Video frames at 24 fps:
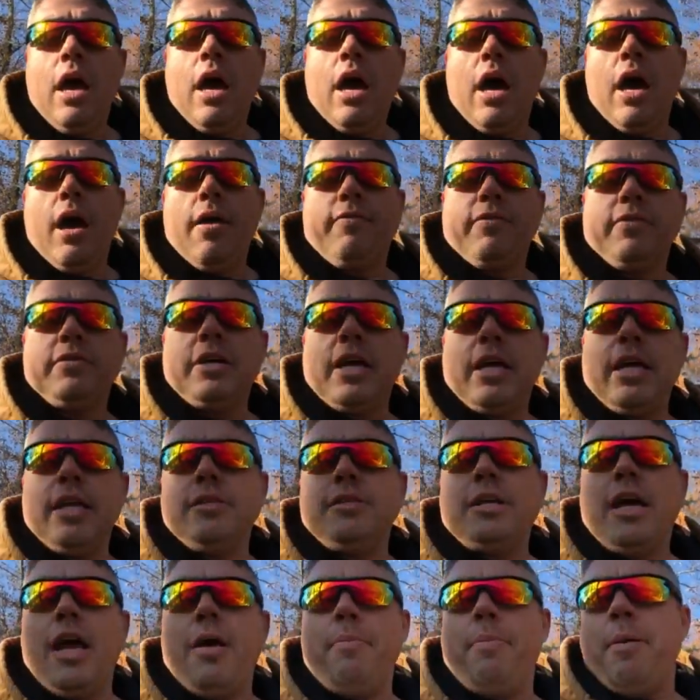From time to
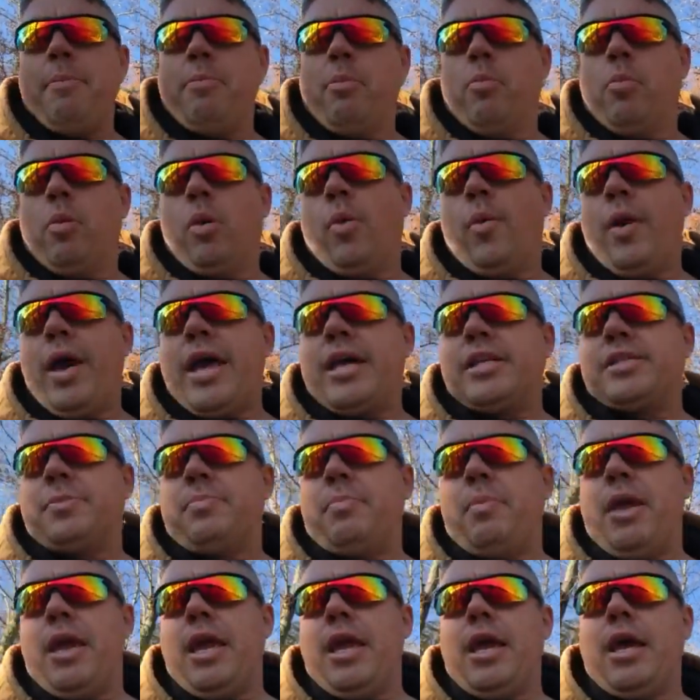time, people will
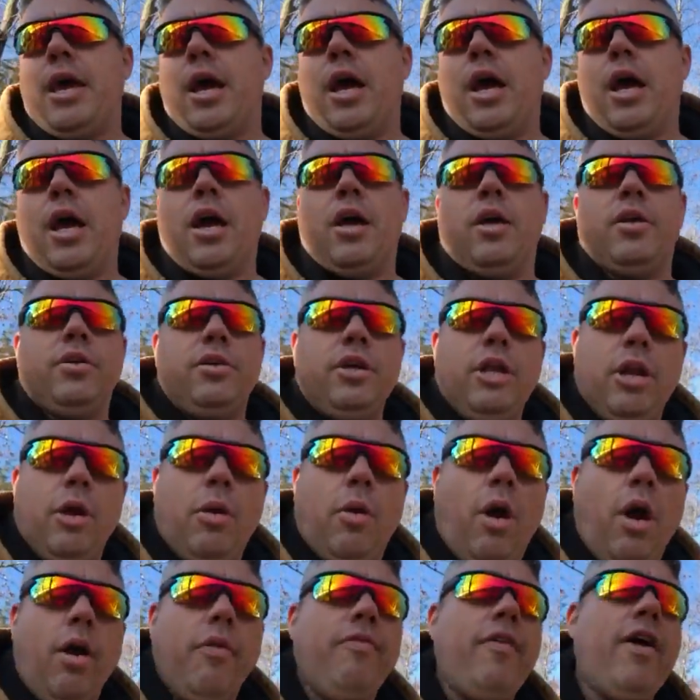ask me,
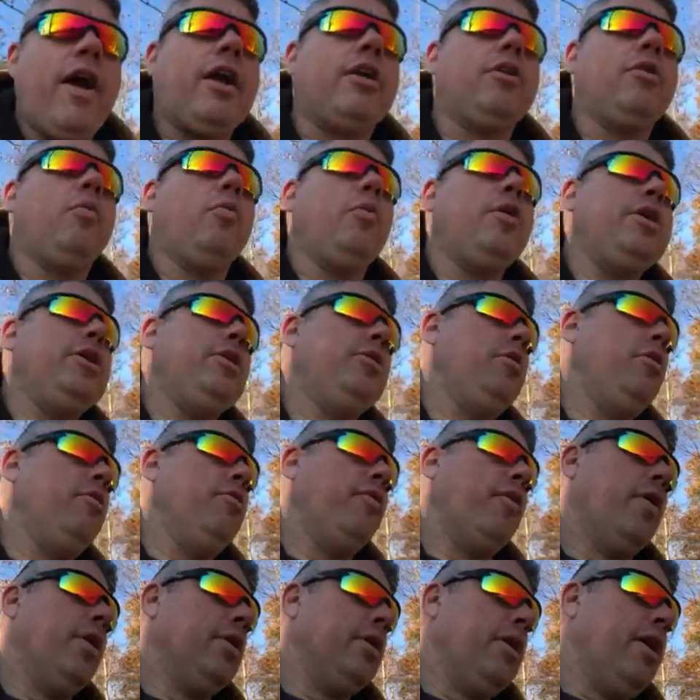R Factor, what do you do
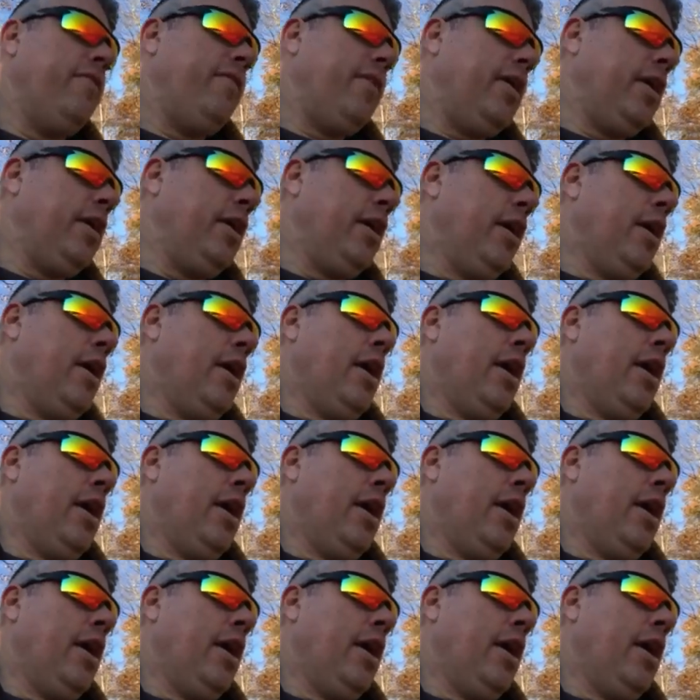for a living?